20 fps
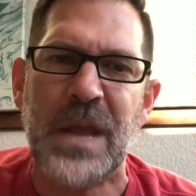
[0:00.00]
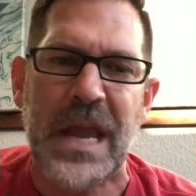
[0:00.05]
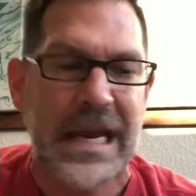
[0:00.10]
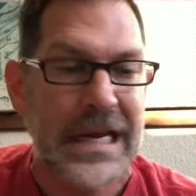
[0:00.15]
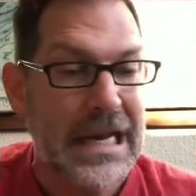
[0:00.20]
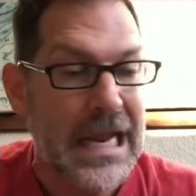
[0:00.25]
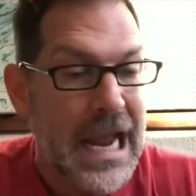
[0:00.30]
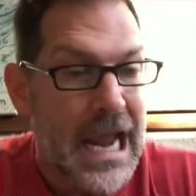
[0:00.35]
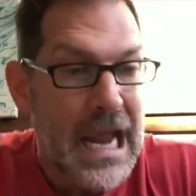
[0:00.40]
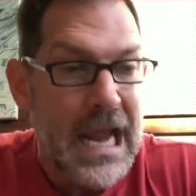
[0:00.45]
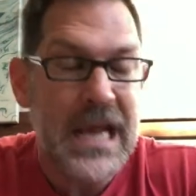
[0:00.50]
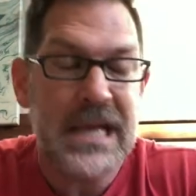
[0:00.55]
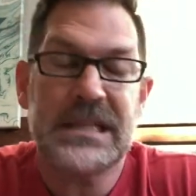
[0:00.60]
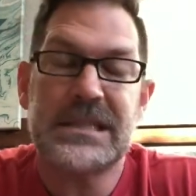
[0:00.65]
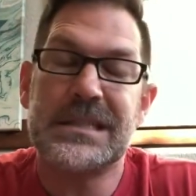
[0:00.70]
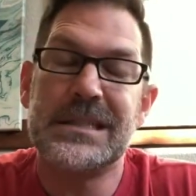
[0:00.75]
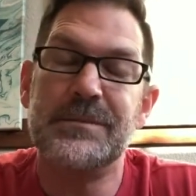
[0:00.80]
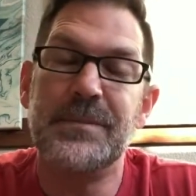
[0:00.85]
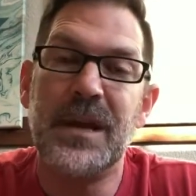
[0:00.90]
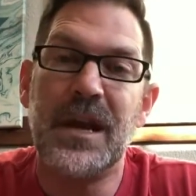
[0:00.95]
and it has
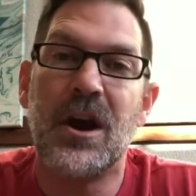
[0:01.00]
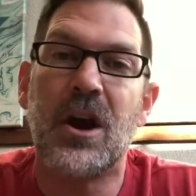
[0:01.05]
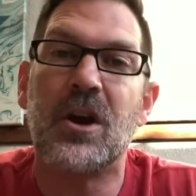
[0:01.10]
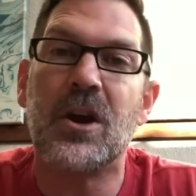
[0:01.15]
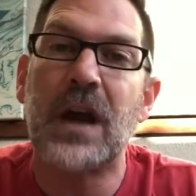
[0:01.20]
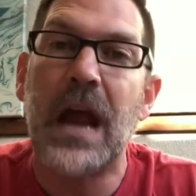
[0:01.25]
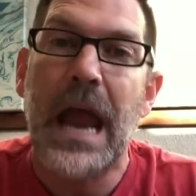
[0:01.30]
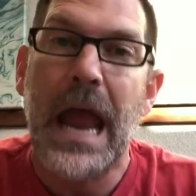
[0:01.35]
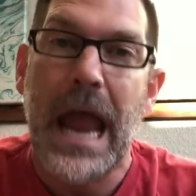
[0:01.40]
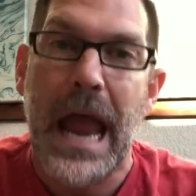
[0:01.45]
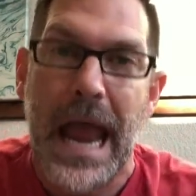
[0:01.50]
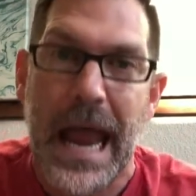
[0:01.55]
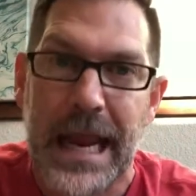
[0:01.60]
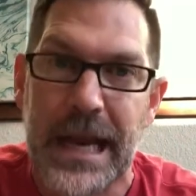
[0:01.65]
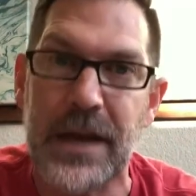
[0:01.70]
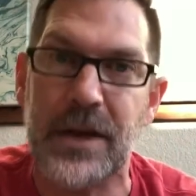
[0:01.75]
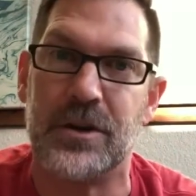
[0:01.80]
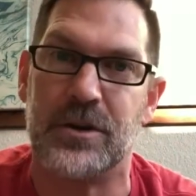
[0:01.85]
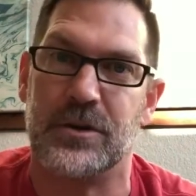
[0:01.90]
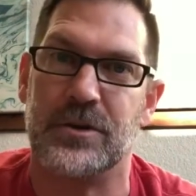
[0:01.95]
to be our
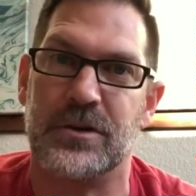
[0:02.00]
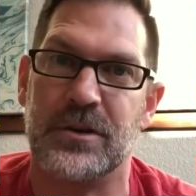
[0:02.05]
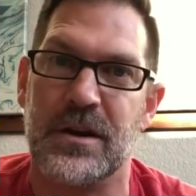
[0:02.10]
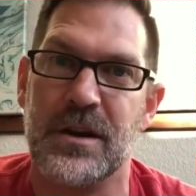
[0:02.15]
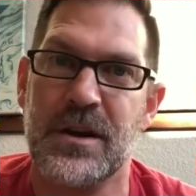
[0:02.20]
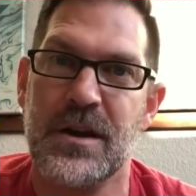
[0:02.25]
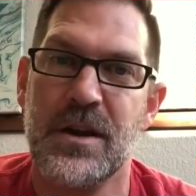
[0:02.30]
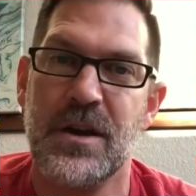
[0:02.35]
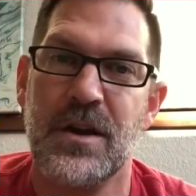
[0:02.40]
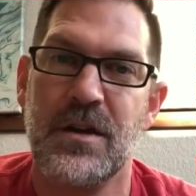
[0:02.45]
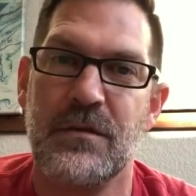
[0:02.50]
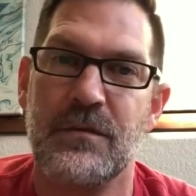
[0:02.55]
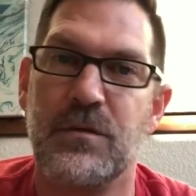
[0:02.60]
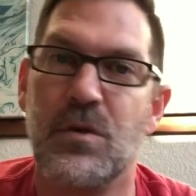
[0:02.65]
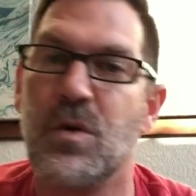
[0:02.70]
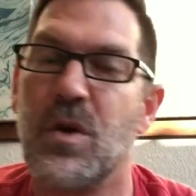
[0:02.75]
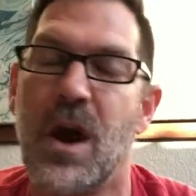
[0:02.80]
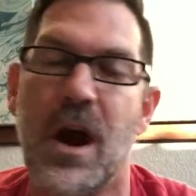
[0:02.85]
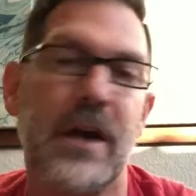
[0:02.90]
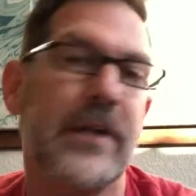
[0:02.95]
anchor
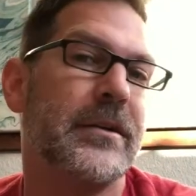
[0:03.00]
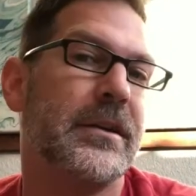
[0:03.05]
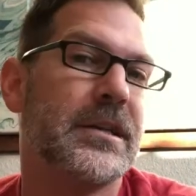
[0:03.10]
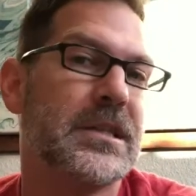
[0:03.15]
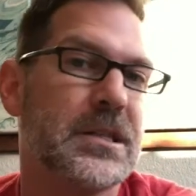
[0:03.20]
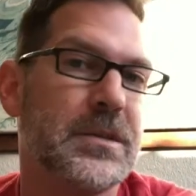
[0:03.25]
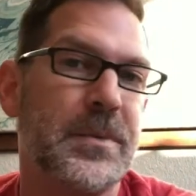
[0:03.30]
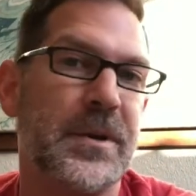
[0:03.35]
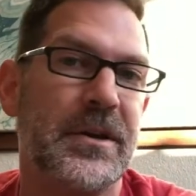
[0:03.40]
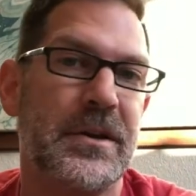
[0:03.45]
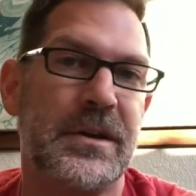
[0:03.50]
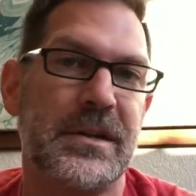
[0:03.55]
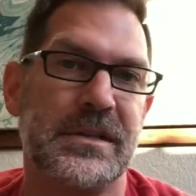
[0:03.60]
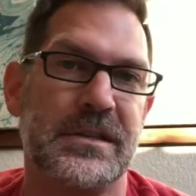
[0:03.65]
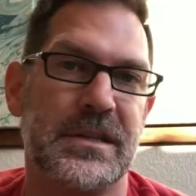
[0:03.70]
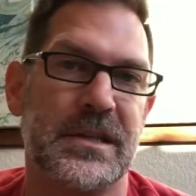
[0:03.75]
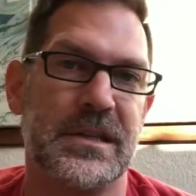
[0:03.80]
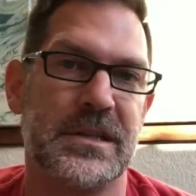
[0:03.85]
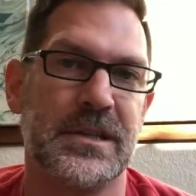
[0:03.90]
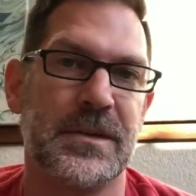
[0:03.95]
for our
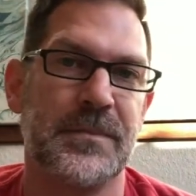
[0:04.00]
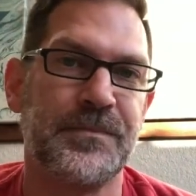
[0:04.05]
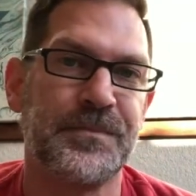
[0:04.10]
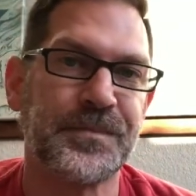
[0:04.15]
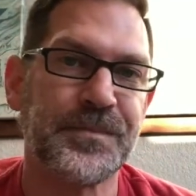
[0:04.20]
experiences.